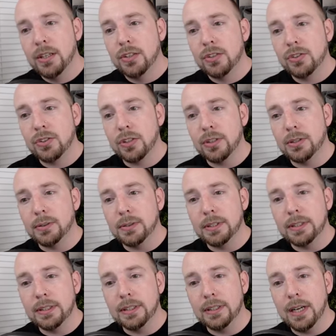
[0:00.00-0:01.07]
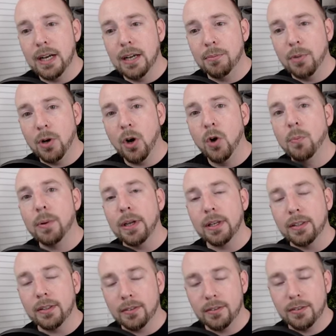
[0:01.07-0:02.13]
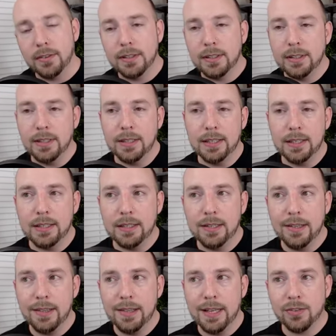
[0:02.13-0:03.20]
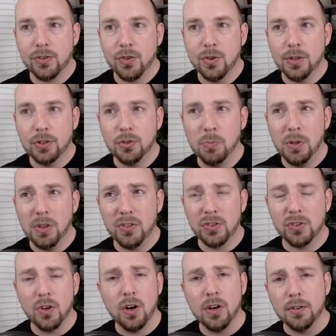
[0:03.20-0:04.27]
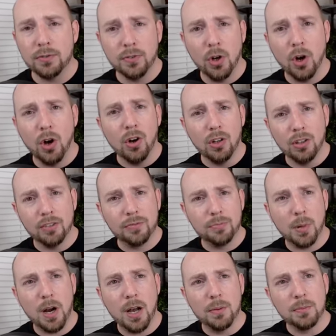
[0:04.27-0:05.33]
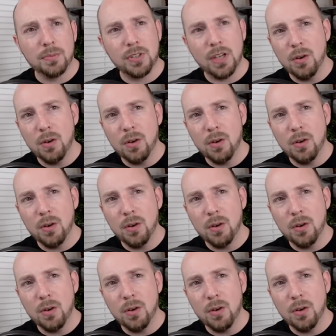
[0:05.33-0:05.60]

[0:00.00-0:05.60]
So uh, I'm hoping uh, that's going to be the solve all of problems.